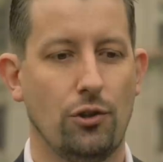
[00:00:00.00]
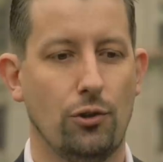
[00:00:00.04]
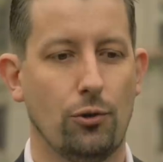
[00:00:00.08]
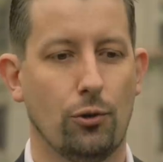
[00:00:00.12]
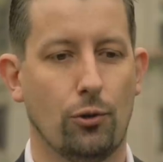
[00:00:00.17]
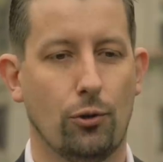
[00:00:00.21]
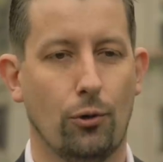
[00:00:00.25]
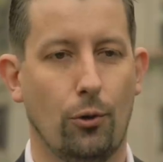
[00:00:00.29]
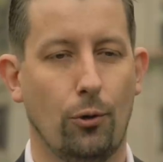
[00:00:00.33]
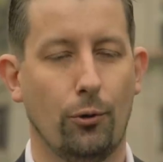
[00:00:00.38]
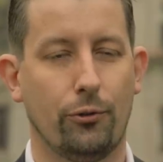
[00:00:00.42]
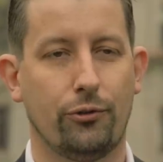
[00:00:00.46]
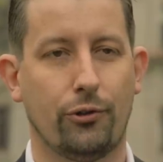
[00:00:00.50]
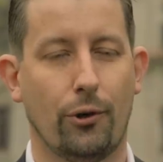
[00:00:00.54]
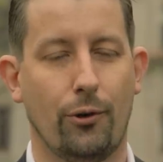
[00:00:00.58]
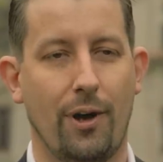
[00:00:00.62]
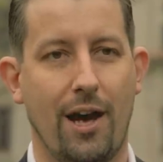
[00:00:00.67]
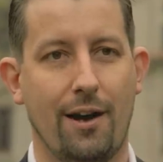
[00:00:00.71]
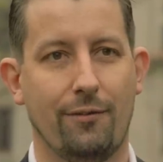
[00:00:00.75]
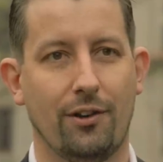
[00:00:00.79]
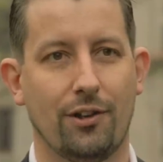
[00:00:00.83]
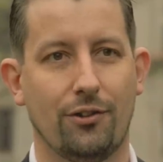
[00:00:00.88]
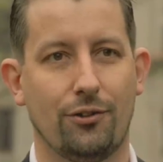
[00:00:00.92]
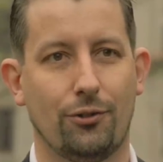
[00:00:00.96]
You're also
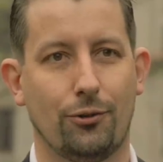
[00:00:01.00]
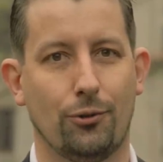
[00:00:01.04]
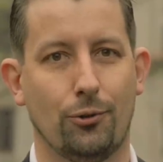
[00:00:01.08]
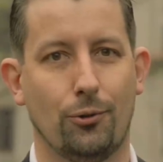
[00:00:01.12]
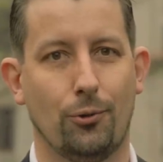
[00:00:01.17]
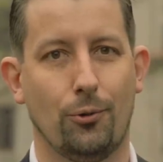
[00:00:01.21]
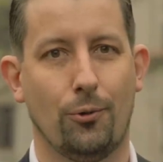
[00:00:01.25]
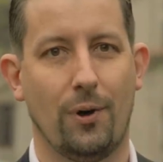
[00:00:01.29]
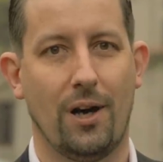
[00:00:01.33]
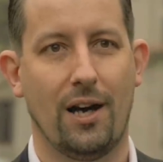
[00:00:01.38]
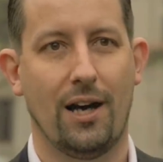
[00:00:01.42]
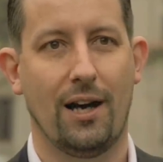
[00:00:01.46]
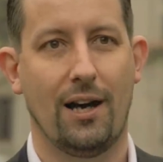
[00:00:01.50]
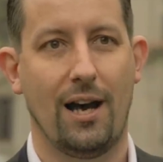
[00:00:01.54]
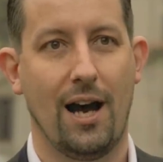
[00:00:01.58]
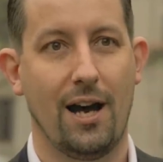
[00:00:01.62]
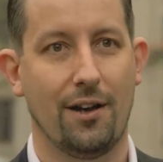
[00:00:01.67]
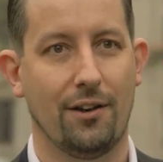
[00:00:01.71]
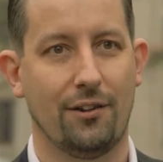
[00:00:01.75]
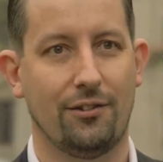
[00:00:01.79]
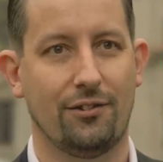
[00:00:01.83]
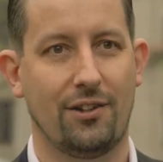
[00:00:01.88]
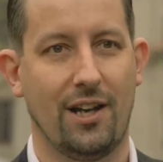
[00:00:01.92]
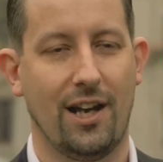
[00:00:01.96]
having to
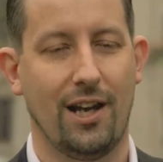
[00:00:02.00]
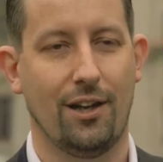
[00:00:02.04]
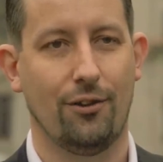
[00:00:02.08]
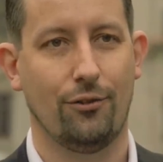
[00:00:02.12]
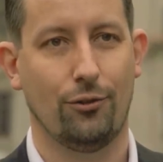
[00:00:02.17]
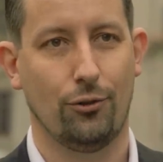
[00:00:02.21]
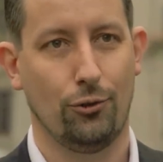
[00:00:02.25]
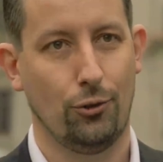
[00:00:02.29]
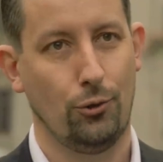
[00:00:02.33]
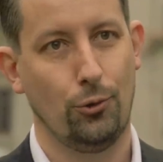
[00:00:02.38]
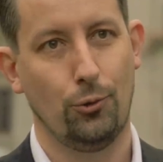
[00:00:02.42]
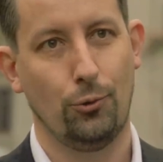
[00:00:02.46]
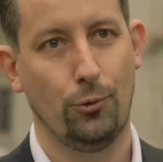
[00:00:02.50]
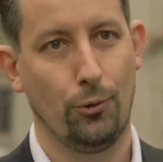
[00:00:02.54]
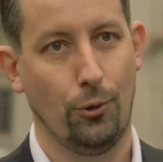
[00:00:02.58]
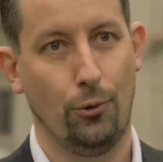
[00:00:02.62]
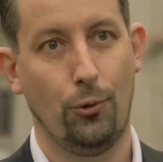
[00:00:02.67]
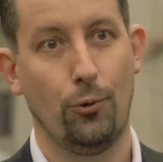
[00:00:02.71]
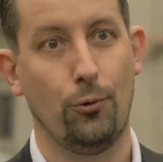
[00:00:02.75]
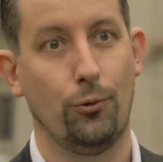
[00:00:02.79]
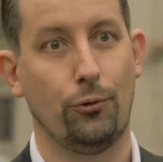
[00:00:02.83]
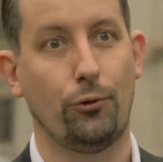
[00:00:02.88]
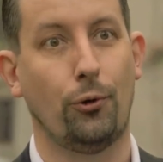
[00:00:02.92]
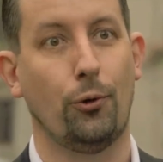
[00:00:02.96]
understand
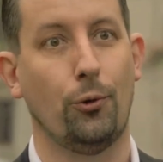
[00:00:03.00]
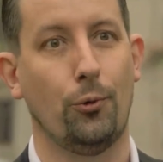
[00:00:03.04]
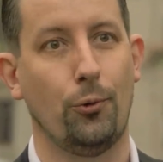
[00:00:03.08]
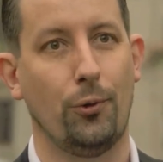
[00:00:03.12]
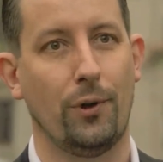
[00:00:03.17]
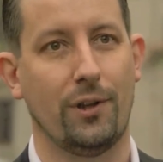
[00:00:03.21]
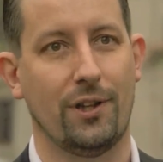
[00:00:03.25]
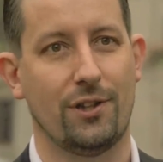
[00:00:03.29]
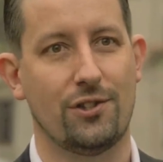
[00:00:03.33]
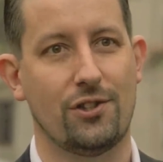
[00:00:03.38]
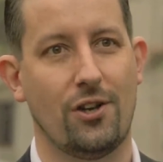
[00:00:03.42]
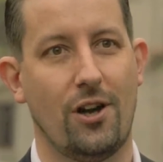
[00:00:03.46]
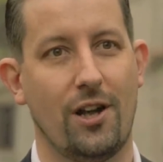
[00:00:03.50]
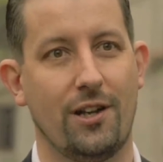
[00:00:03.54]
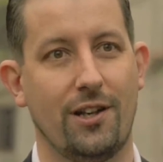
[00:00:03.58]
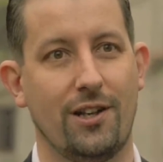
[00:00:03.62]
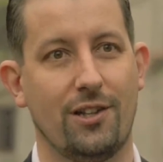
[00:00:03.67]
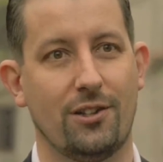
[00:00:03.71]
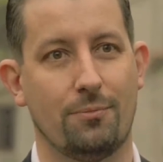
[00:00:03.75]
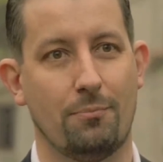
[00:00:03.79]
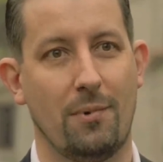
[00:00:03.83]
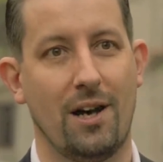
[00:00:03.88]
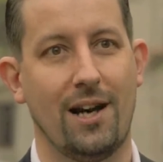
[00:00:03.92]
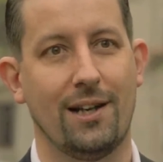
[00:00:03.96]
who's who in the
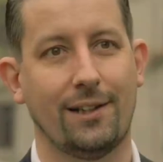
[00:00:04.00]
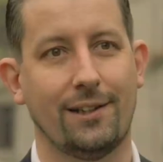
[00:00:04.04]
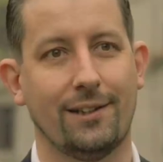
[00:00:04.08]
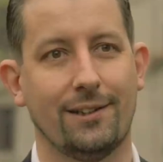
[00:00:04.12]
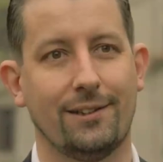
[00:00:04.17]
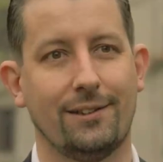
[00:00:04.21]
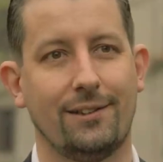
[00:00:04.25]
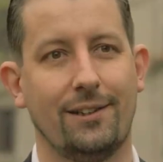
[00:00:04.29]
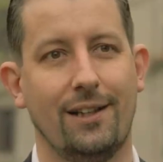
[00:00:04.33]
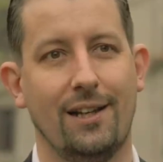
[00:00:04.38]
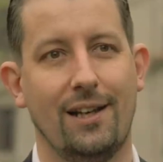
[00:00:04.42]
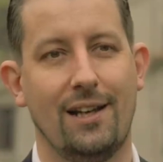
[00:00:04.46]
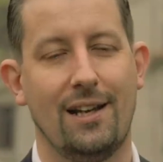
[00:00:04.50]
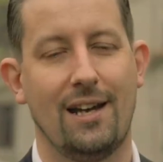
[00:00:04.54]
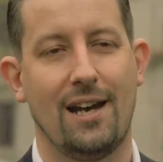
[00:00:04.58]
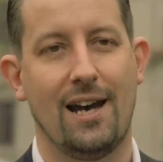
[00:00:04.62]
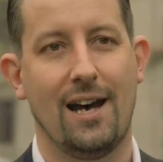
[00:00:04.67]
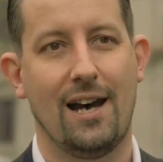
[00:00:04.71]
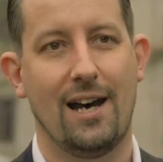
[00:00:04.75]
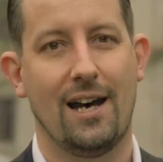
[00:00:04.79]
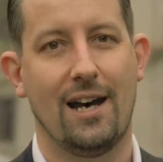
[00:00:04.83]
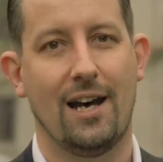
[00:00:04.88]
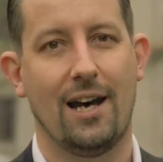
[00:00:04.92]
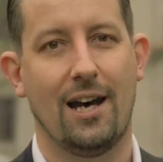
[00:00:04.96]
Chinese market.
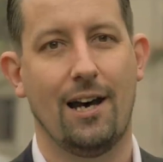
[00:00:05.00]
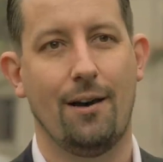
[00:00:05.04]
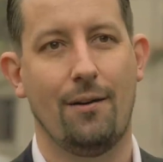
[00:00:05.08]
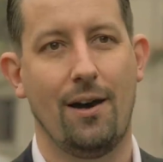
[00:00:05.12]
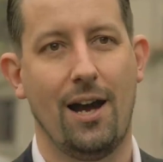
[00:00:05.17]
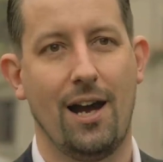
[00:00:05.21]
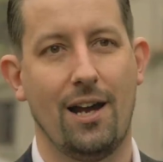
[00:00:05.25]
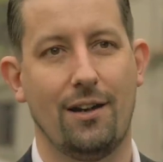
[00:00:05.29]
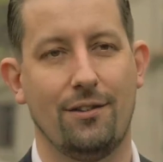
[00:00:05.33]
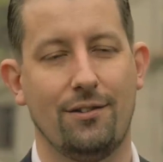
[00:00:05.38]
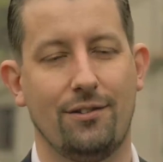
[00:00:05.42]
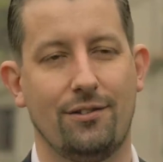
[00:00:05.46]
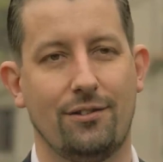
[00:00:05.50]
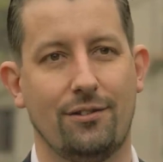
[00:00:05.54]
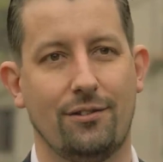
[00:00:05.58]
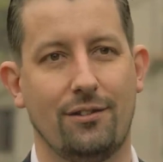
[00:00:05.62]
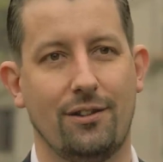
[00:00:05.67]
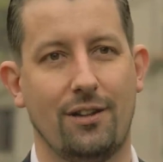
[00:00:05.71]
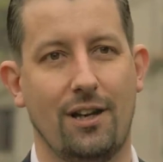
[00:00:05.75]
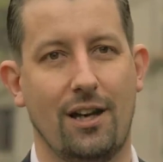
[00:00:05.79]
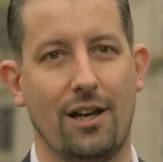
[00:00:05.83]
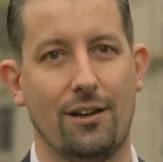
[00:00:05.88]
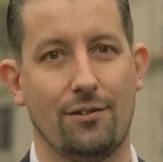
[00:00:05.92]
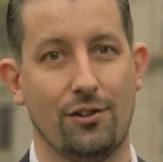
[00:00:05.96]

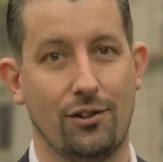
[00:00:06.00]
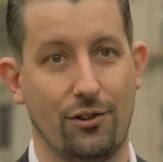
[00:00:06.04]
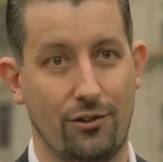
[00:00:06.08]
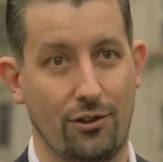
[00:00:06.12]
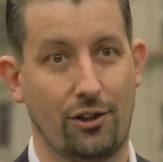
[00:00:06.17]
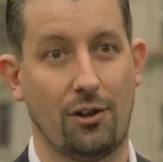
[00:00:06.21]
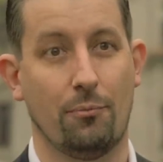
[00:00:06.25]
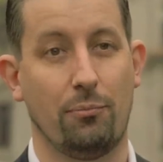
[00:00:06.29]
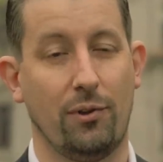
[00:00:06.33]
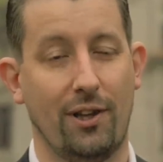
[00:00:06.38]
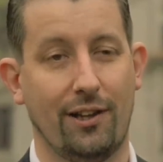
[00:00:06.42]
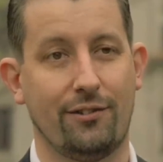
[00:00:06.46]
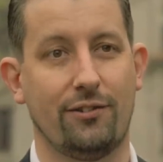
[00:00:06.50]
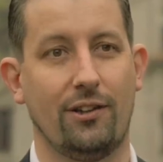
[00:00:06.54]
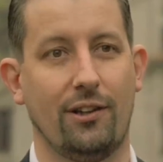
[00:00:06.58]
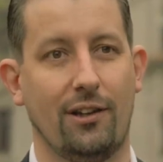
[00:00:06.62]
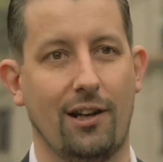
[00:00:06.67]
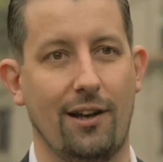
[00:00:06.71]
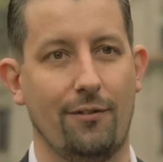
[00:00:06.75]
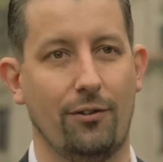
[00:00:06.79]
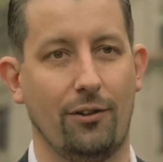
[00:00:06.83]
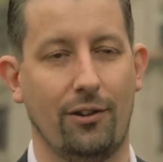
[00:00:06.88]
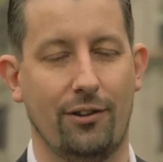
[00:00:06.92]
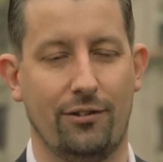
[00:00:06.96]
The complexity
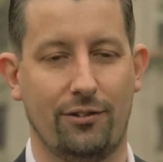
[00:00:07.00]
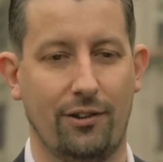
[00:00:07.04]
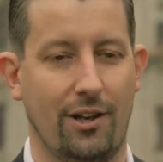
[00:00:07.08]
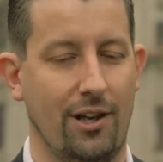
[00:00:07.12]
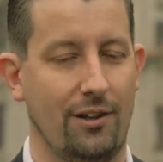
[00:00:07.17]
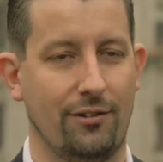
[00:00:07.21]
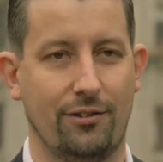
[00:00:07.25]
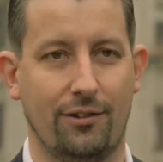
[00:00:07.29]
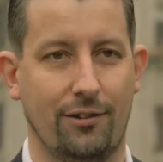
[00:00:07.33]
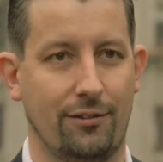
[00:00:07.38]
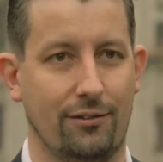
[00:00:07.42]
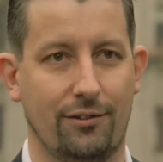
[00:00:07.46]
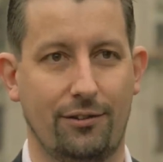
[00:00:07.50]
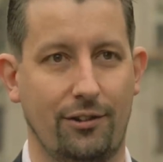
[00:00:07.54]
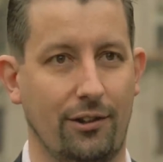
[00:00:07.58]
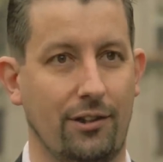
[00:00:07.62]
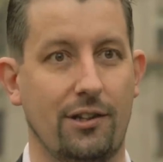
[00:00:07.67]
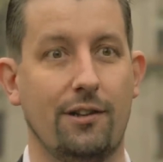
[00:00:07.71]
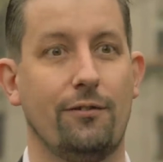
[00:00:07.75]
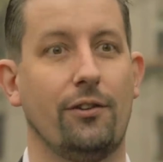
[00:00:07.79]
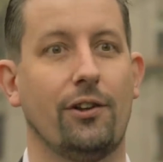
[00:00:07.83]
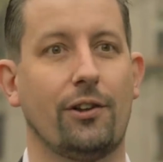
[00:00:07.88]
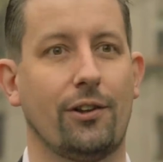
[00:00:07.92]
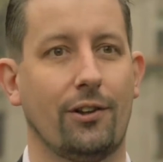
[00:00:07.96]
level is
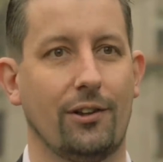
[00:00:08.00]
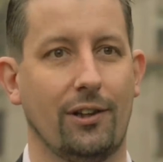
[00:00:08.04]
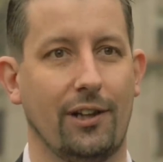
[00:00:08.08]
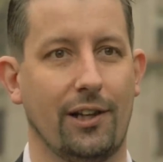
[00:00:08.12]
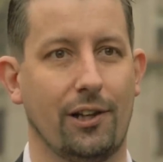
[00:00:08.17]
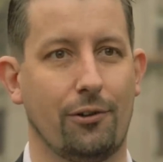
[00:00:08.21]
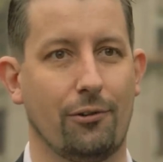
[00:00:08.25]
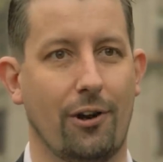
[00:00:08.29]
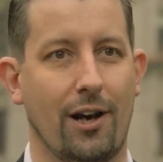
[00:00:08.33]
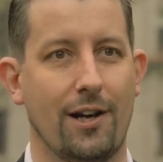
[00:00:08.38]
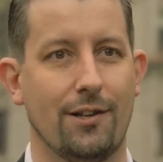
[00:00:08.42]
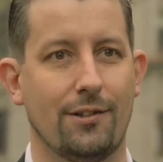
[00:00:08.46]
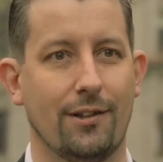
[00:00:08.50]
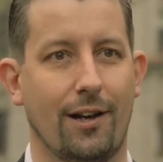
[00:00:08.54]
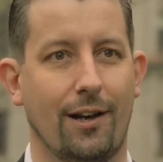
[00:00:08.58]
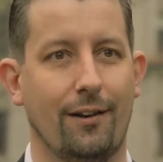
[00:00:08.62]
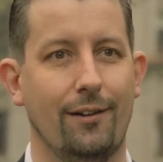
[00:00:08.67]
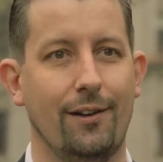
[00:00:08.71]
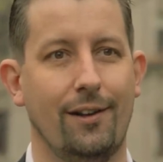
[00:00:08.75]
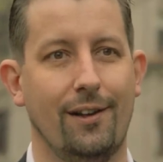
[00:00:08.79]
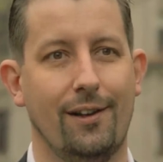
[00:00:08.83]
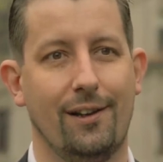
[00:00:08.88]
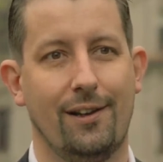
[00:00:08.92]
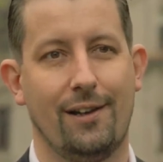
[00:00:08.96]
significantly greater.
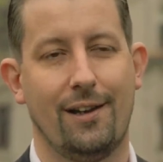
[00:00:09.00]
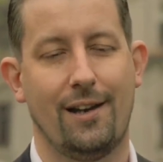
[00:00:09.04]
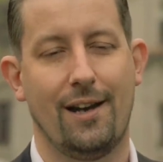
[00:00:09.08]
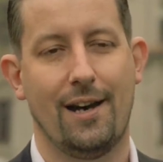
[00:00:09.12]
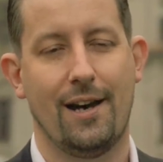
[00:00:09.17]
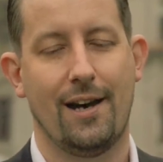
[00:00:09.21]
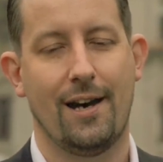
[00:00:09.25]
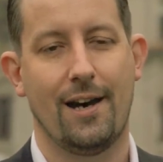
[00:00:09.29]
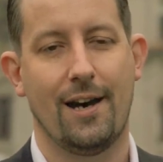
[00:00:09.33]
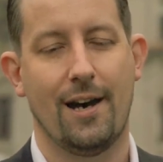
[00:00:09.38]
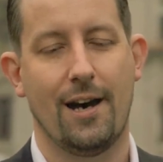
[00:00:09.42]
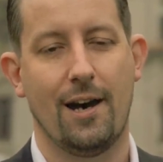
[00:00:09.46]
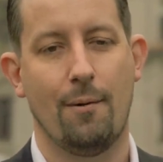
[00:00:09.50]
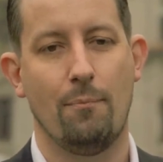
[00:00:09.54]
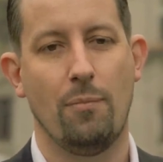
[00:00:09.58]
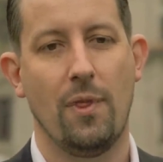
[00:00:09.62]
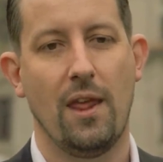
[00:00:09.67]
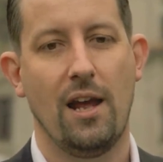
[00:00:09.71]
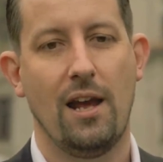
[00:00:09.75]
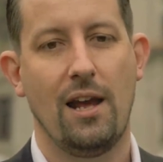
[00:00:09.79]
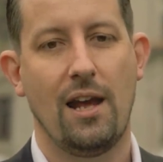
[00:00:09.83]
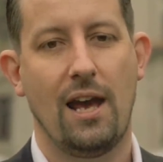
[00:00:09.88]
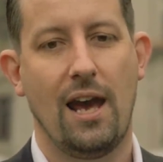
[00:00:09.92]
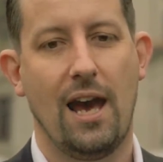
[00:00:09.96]

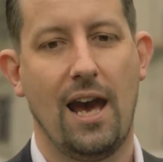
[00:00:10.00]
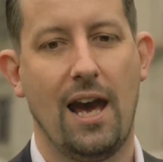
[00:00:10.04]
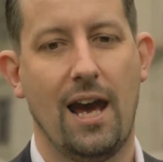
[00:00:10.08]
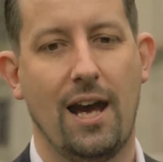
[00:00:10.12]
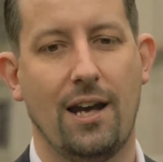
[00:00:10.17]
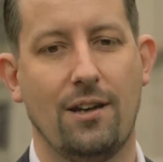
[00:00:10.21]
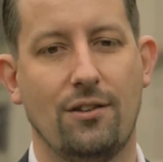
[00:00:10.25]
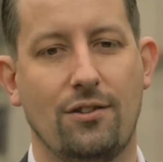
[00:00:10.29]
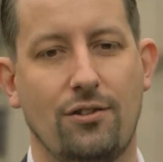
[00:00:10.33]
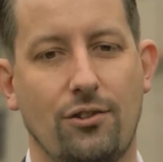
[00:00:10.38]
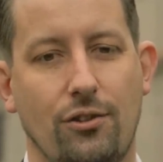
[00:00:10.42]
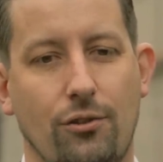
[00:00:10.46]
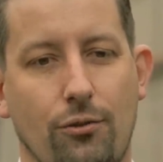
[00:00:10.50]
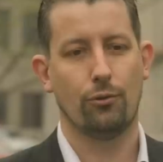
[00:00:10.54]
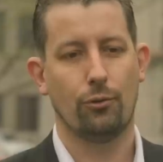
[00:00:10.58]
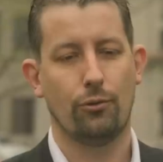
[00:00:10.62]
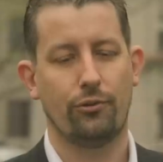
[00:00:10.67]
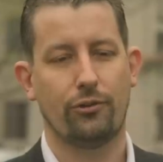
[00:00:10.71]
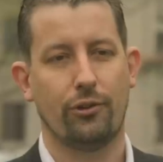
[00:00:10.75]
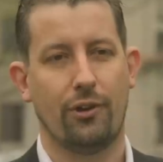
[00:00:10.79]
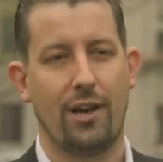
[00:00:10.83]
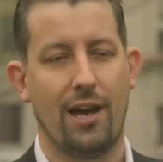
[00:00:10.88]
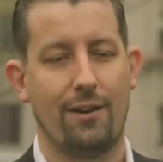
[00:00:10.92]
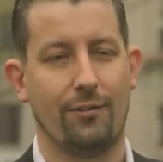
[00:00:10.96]
And you're
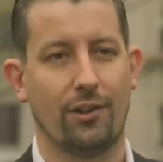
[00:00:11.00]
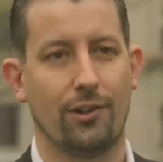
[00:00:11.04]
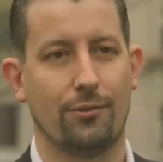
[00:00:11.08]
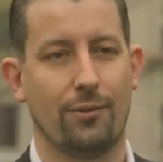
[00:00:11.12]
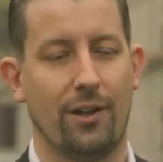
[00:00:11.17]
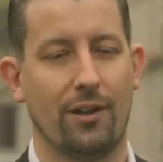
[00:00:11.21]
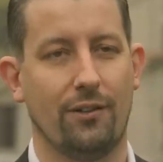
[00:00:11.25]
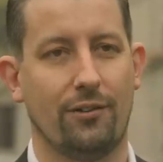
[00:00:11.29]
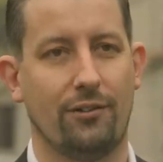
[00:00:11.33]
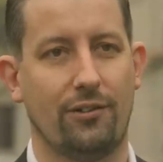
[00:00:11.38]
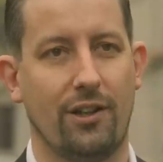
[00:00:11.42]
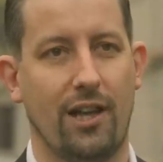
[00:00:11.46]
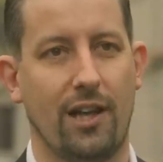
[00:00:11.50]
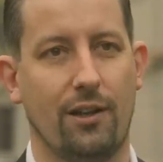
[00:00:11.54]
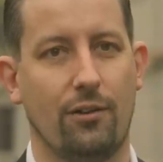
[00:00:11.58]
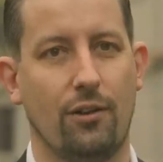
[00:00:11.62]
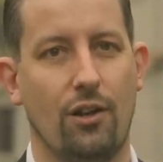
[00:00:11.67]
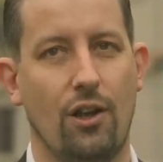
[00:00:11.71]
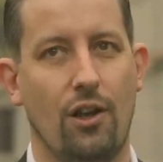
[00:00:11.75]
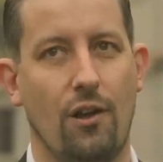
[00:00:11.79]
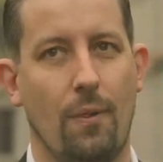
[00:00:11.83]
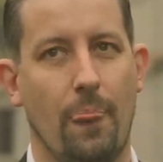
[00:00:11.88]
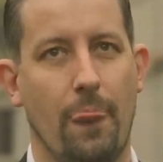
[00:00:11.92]
also having to understand